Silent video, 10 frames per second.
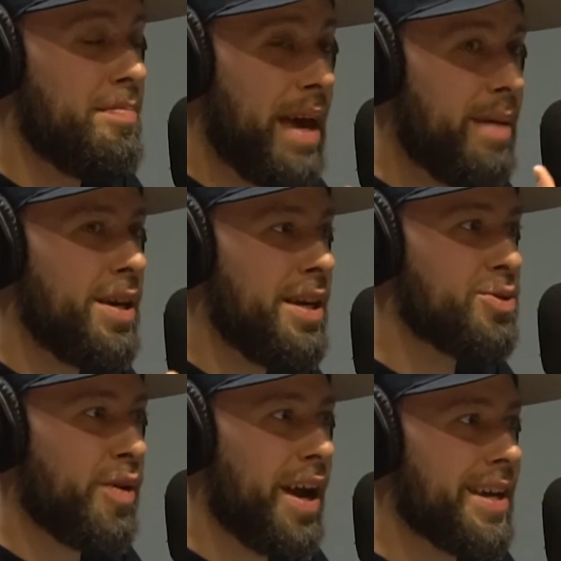Maybe
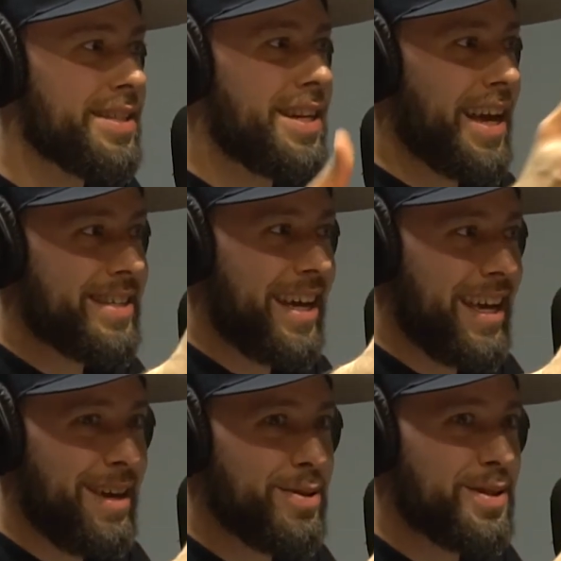he's right, because the next
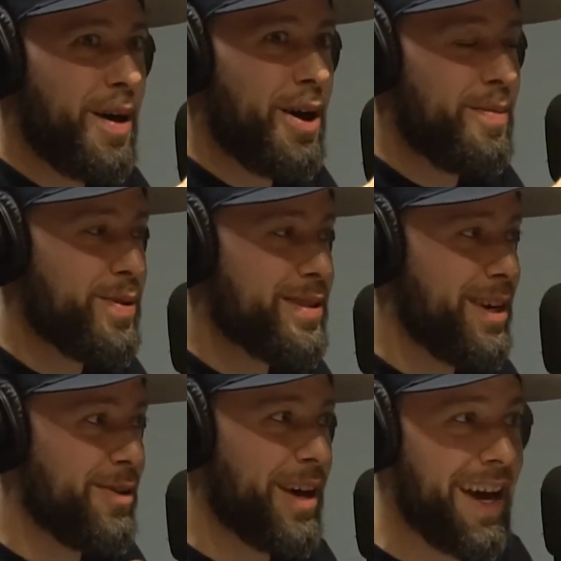day he was one hundred
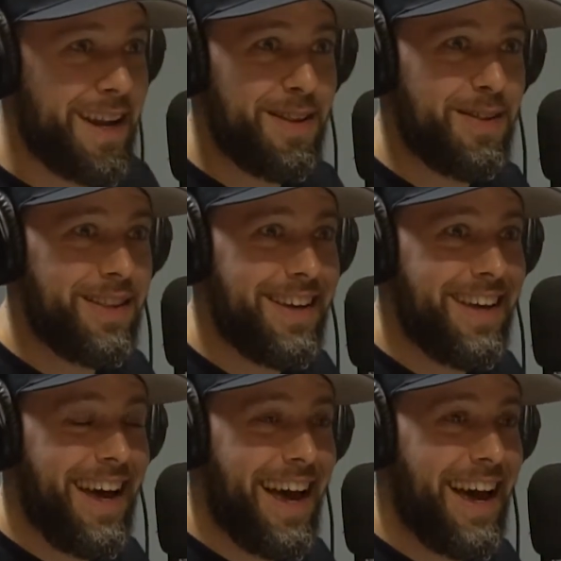percent okay. And, and the,
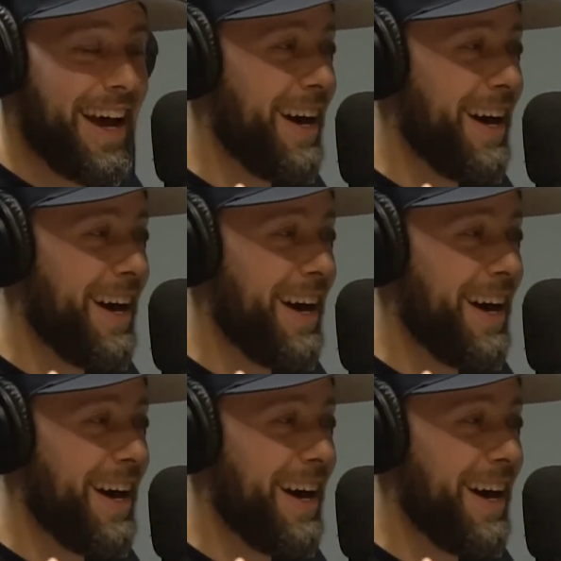he died.